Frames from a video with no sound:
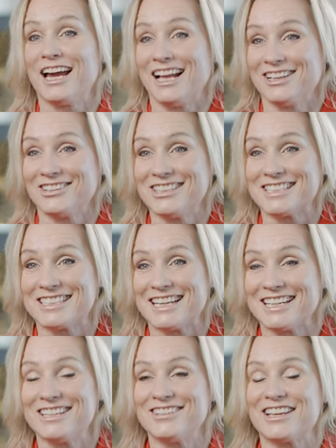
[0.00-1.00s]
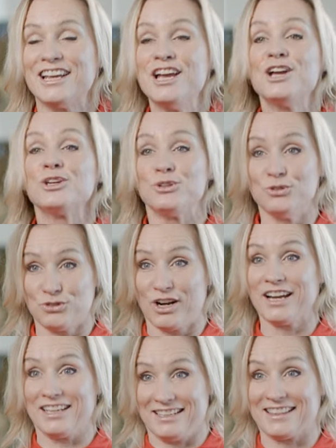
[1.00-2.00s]
calories a day to do that. You
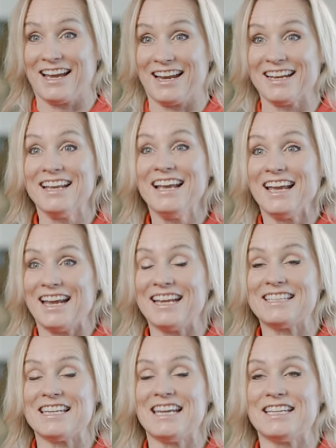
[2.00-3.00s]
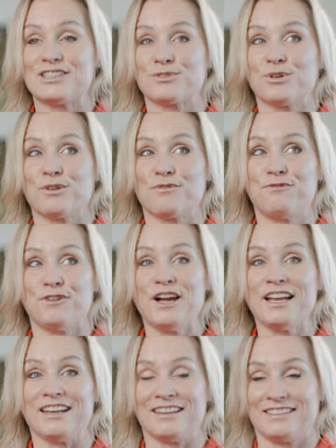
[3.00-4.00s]
try and eat that. It, it's sort of
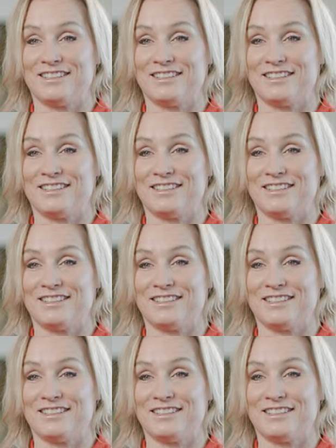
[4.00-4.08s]
fun